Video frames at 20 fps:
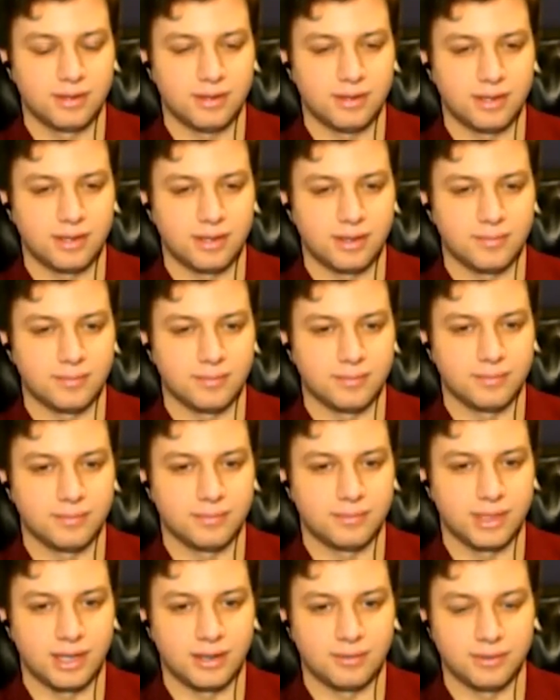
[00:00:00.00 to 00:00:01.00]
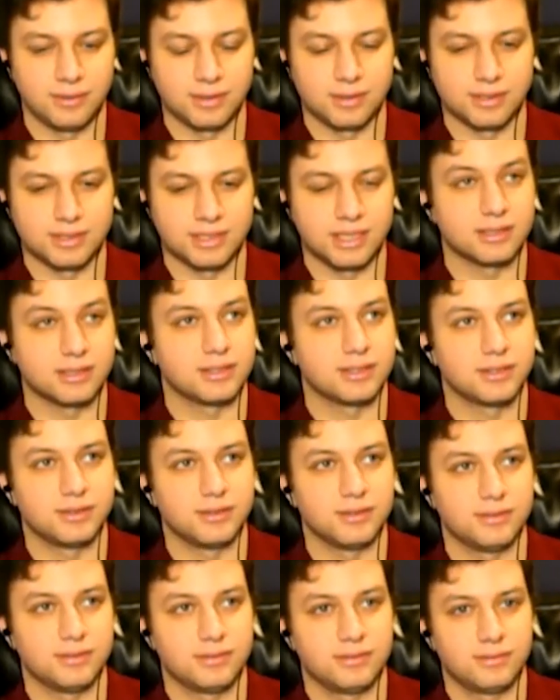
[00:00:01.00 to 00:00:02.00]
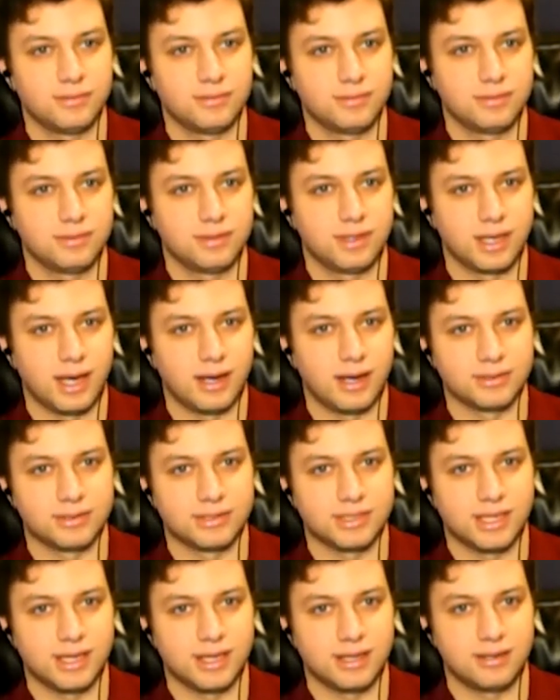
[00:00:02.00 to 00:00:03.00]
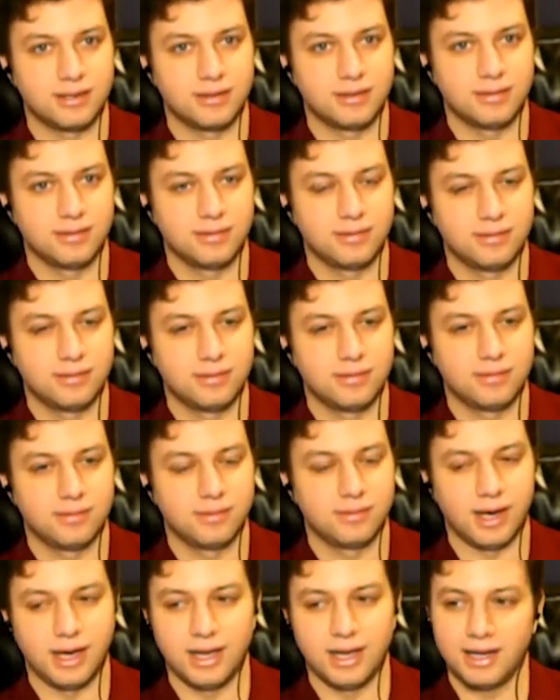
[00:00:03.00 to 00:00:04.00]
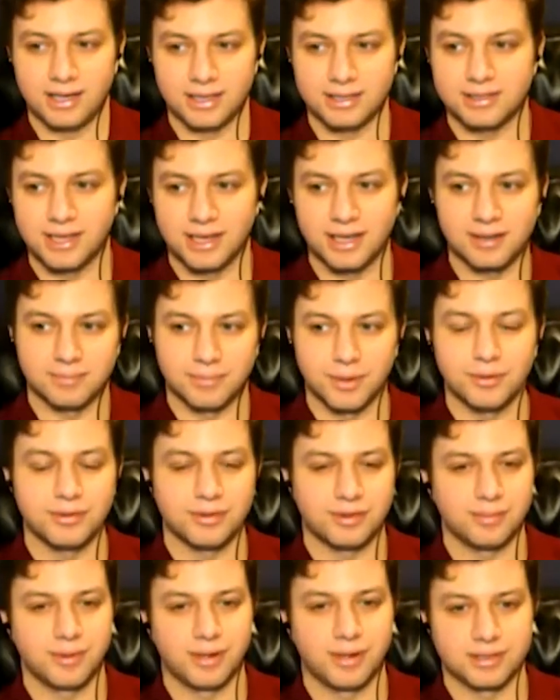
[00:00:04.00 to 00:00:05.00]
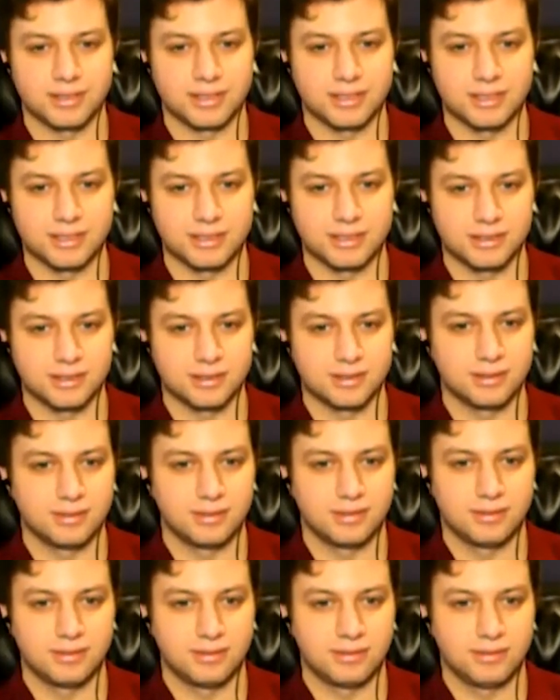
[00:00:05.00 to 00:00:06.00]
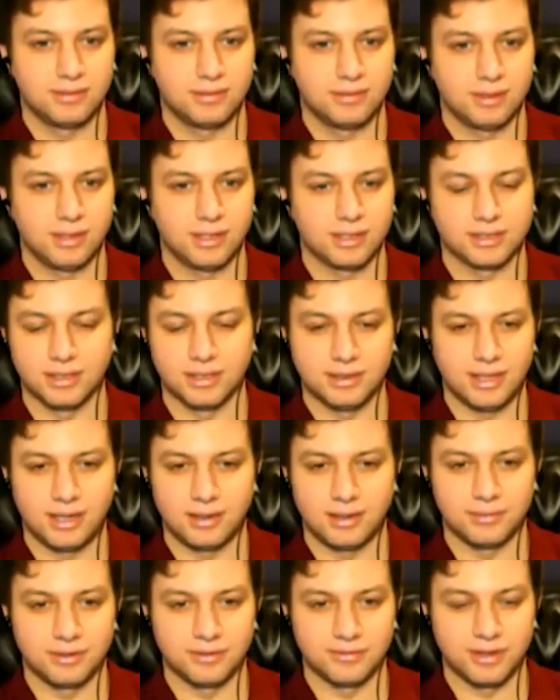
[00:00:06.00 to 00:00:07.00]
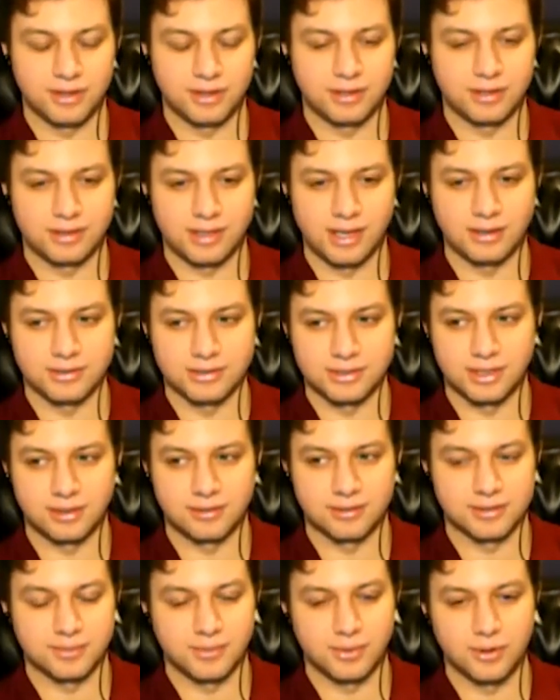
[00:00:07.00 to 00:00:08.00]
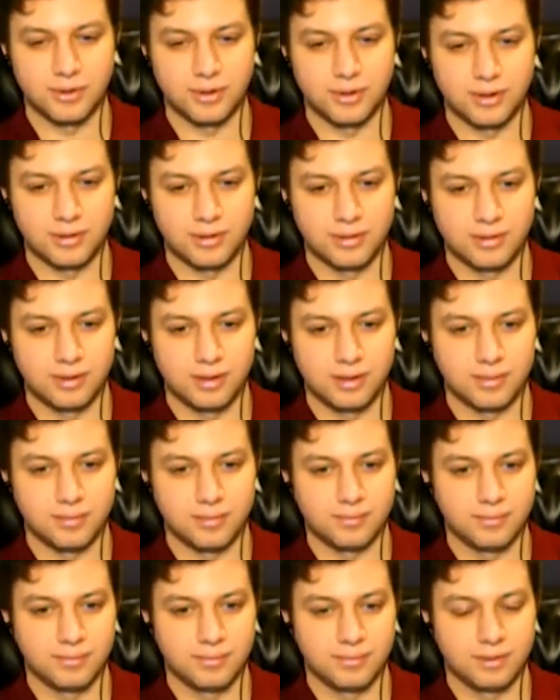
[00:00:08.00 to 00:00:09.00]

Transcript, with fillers: um, that I wouldn't assent to. Like I would say, well, had I taken both of the boxes, it's not that I would have gotten a thousand dollars more, because um,